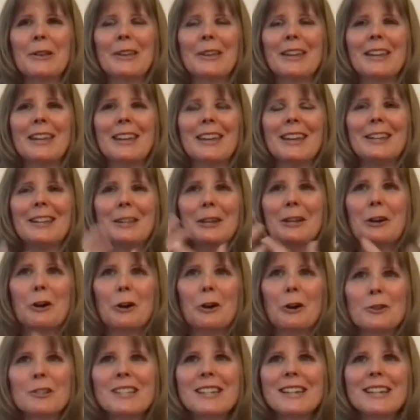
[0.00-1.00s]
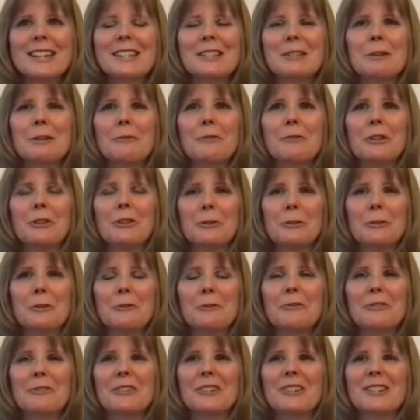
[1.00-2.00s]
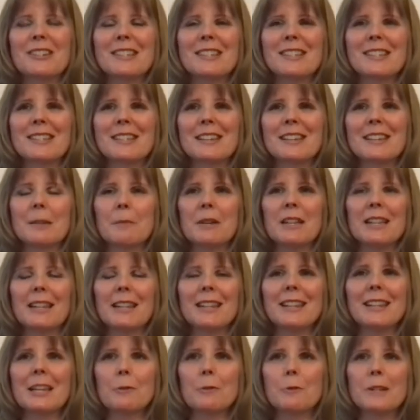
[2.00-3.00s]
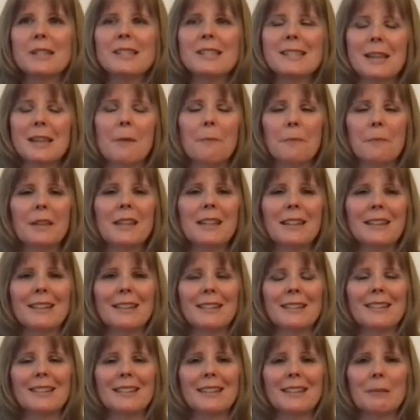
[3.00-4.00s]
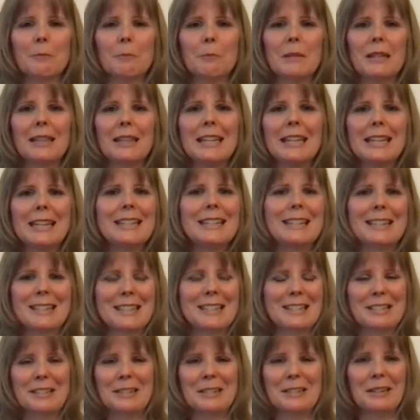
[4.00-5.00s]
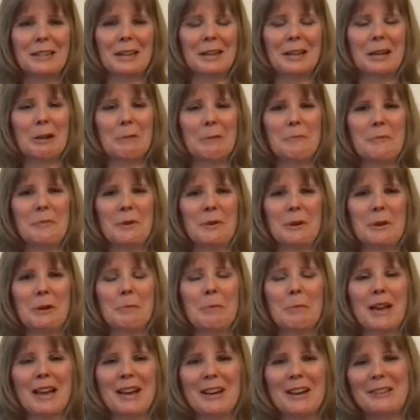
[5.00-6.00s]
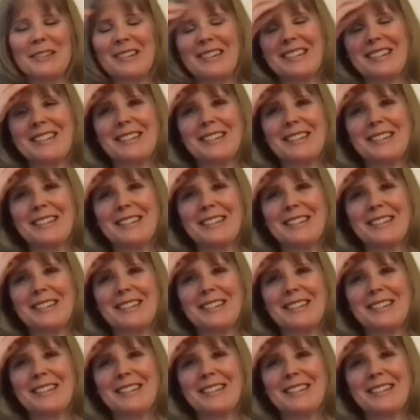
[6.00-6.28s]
in the context of the universe, I mean, there is something malignant about